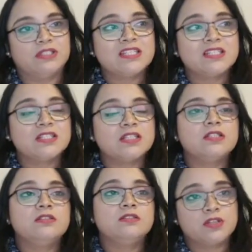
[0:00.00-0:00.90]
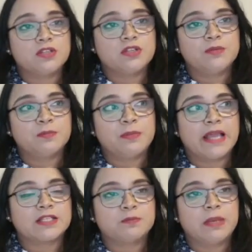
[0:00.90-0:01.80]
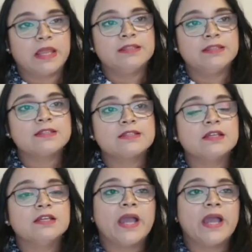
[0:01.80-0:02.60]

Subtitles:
This disrupts black's plans.